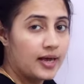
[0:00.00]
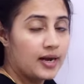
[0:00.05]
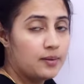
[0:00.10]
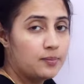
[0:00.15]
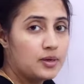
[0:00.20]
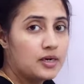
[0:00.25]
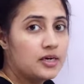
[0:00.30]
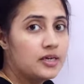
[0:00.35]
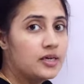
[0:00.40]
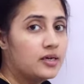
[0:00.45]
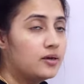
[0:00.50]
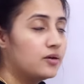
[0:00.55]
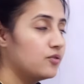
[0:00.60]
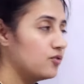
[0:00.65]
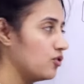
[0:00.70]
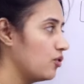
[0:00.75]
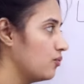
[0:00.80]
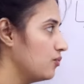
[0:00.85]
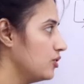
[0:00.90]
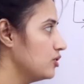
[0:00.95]
Dynamically
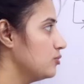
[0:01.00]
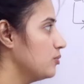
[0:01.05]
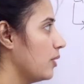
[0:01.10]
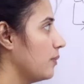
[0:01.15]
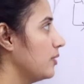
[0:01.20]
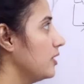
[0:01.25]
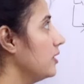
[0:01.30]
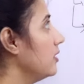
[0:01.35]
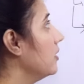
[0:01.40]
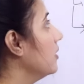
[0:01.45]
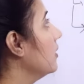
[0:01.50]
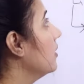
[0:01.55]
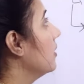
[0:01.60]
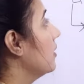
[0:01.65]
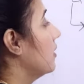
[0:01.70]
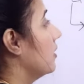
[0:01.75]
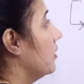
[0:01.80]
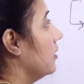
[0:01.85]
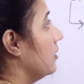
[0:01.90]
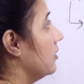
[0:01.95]
from which memory
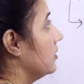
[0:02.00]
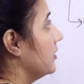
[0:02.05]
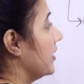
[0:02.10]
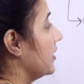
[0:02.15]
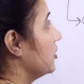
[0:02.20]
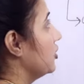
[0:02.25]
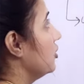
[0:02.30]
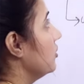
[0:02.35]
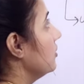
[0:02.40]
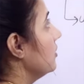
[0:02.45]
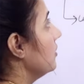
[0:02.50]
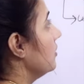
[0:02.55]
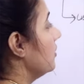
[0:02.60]
section